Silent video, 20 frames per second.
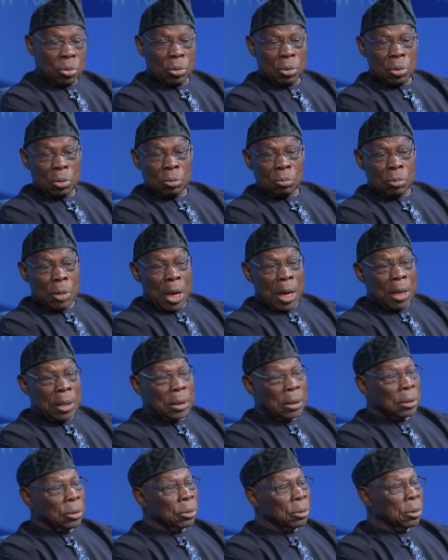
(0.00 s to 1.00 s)
why
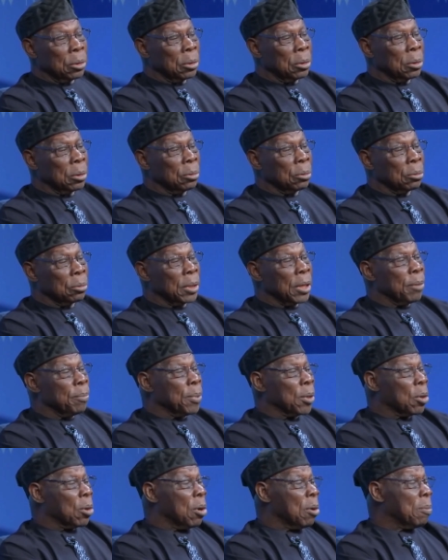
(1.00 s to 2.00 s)
do they
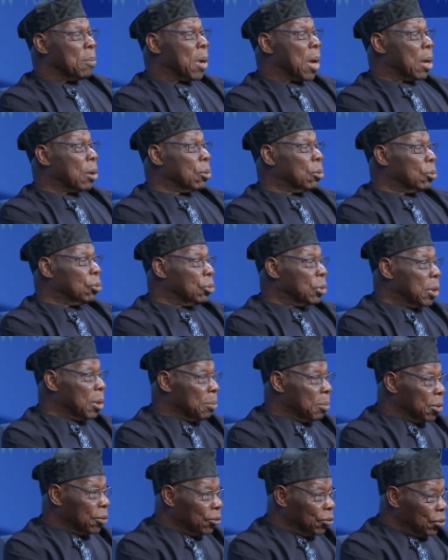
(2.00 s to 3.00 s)
become our colonial
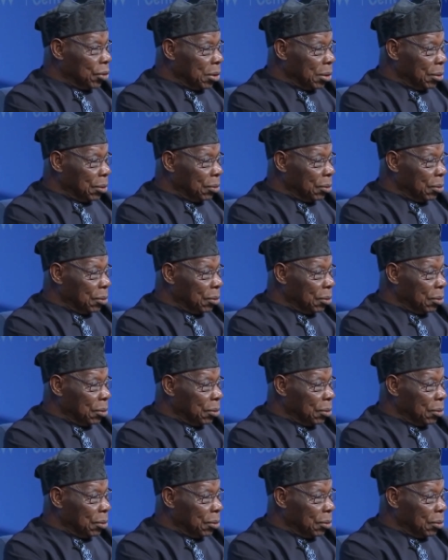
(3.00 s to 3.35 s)
master?